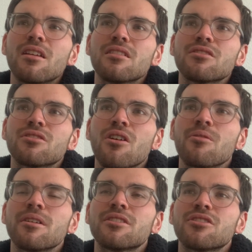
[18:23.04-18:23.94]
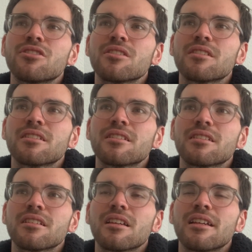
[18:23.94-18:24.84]
So it's just,
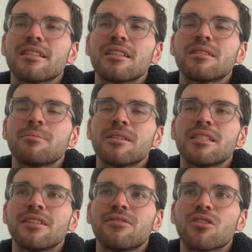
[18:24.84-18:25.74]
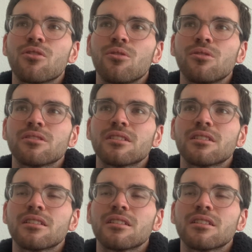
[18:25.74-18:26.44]
it's been difficult.